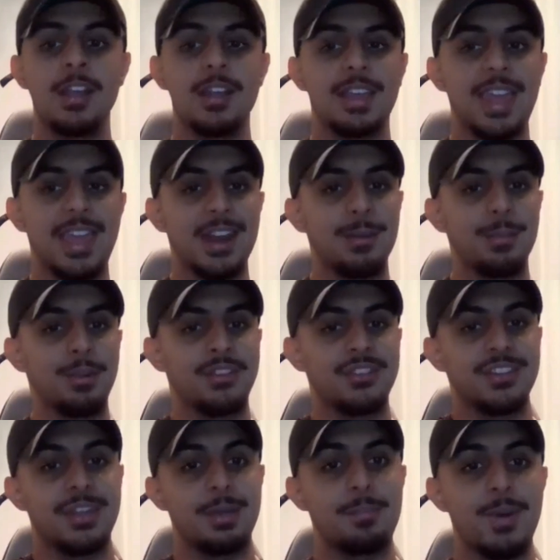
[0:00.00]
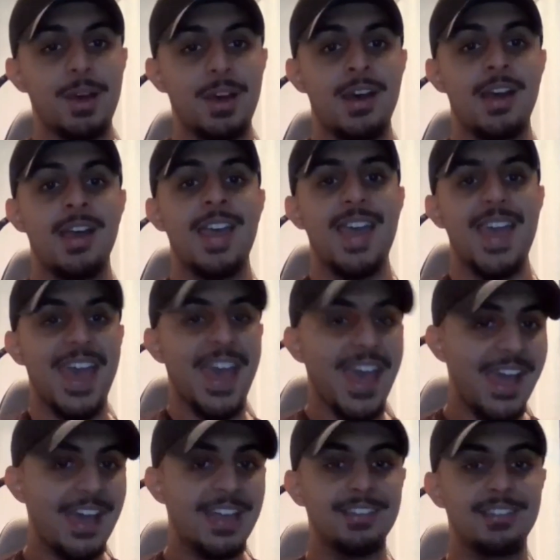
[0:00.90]
Canterbury skipper
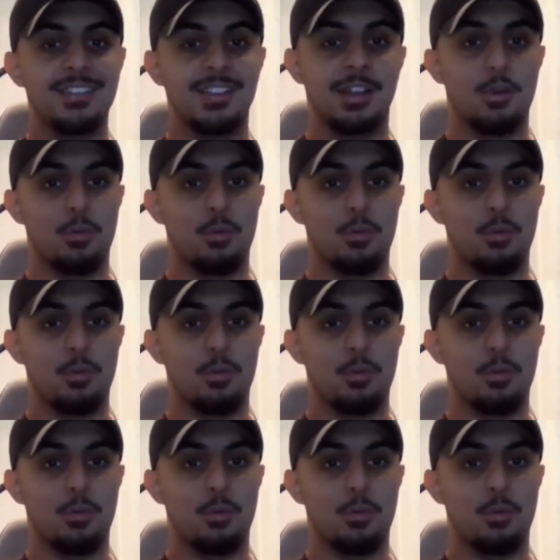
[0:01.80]
has